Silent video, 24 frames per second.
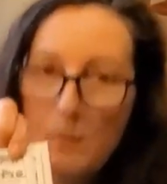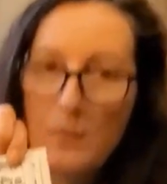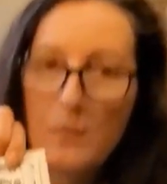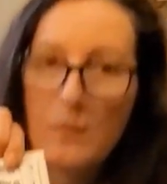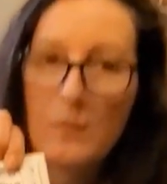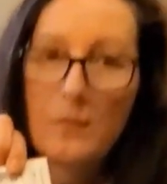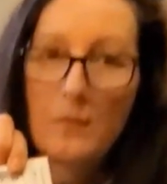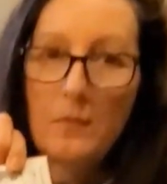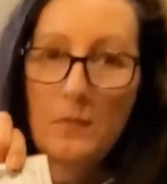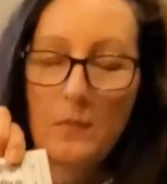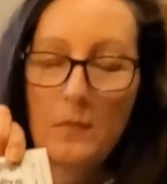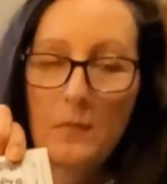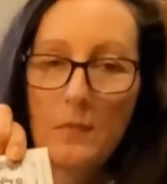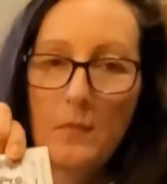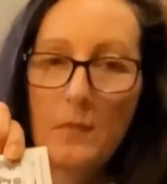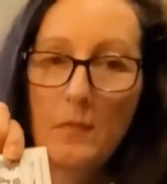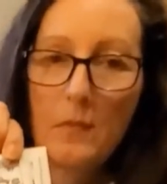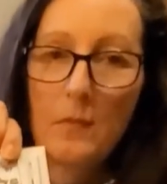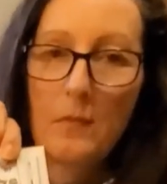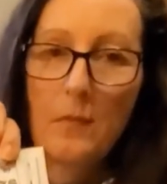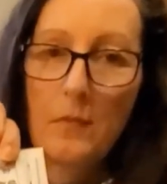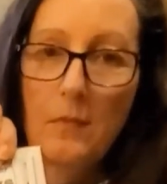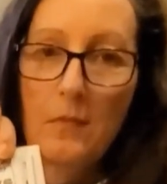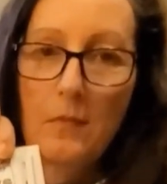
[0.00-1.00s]

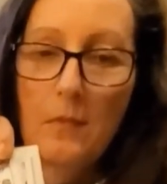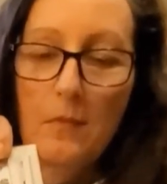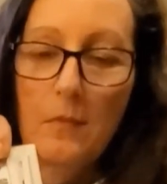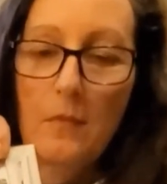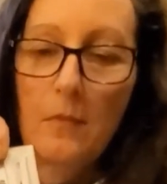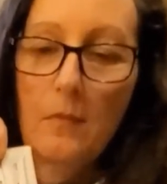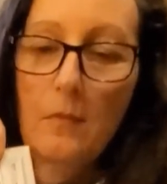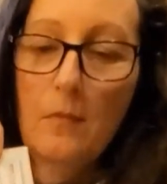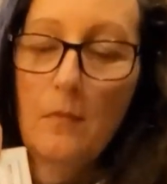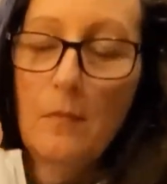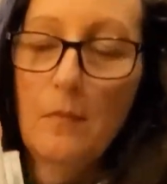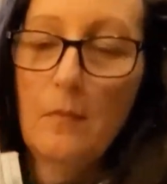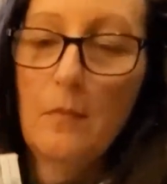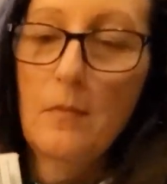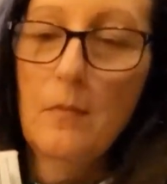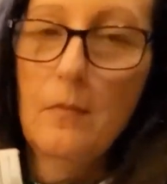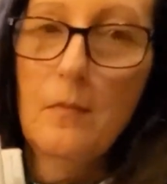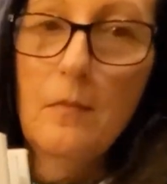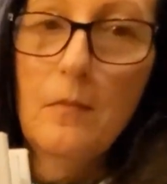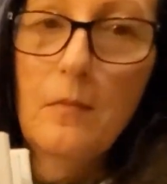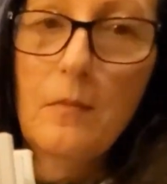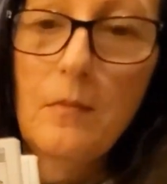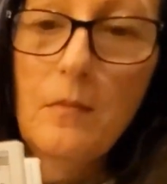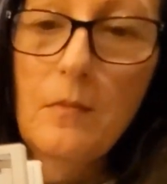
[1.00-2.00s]

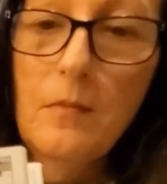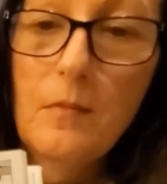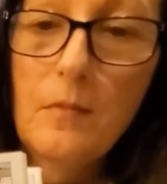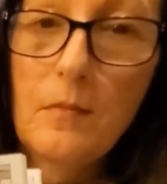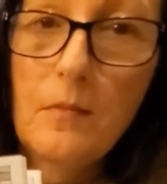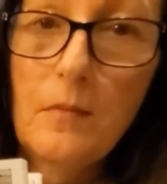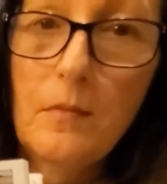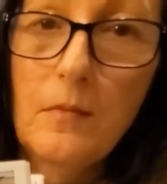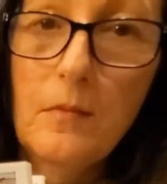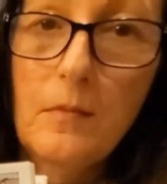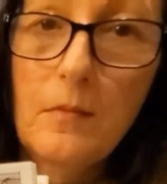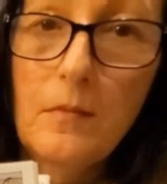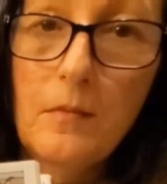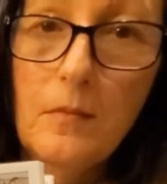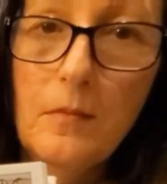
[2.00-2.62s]
No one is speaking in this clip.